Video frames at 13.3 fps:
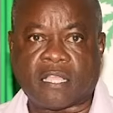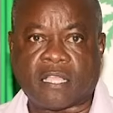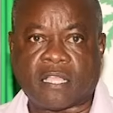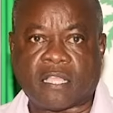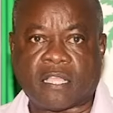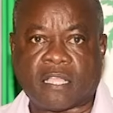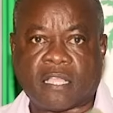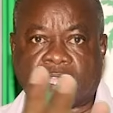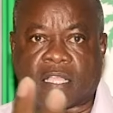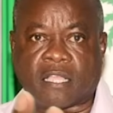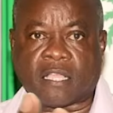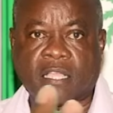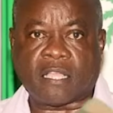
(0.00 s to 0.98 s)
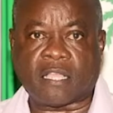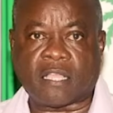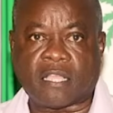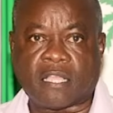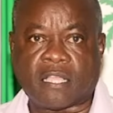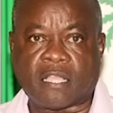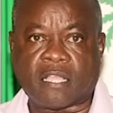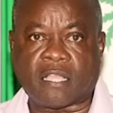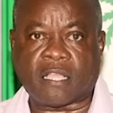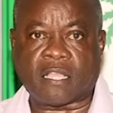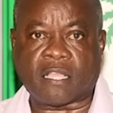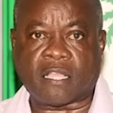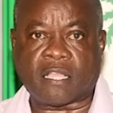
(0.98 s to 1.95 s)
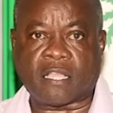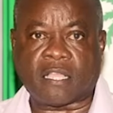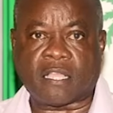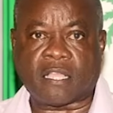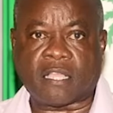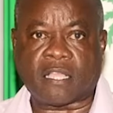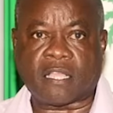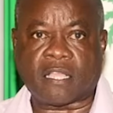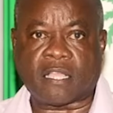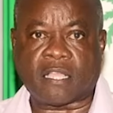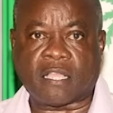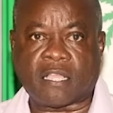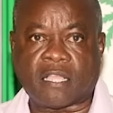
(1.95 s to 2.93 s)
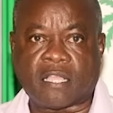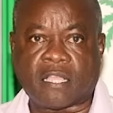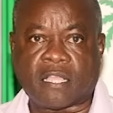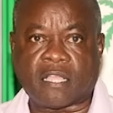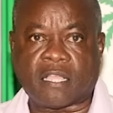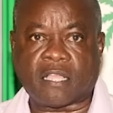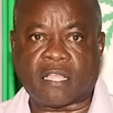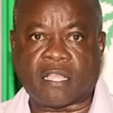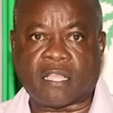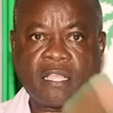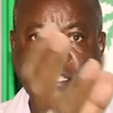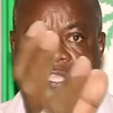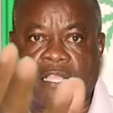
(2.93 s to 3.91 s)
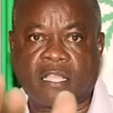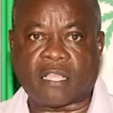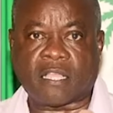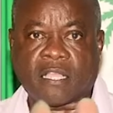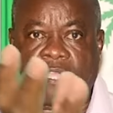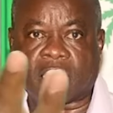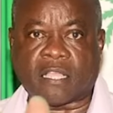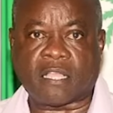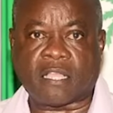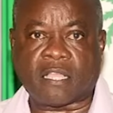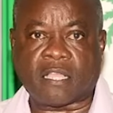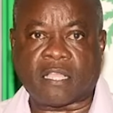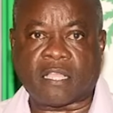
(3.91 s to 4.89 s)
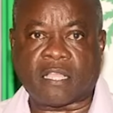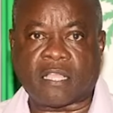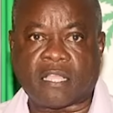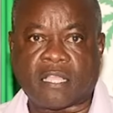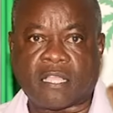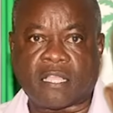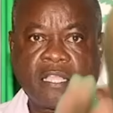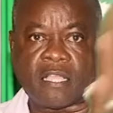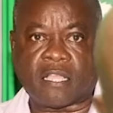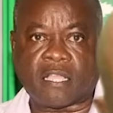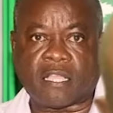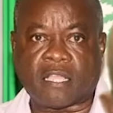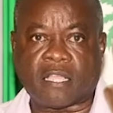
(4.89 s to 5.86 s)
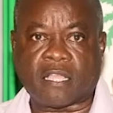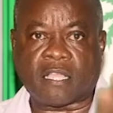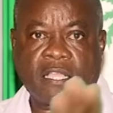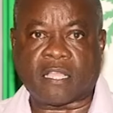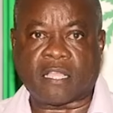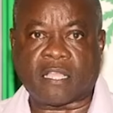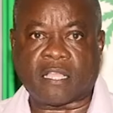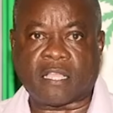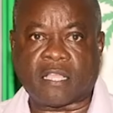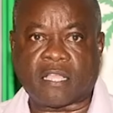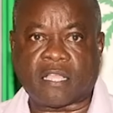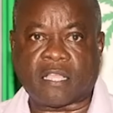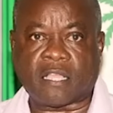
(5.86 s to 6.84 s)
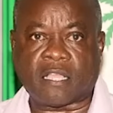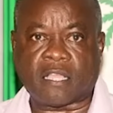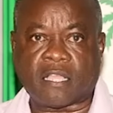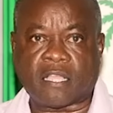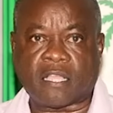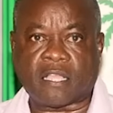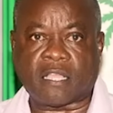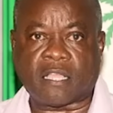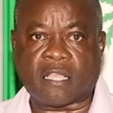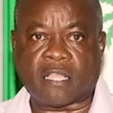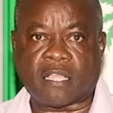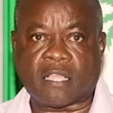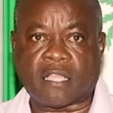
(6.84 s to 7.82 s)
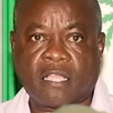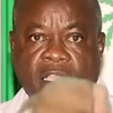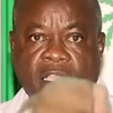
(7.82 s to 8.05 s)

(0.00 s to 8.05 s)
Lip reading: The person shown says nothing.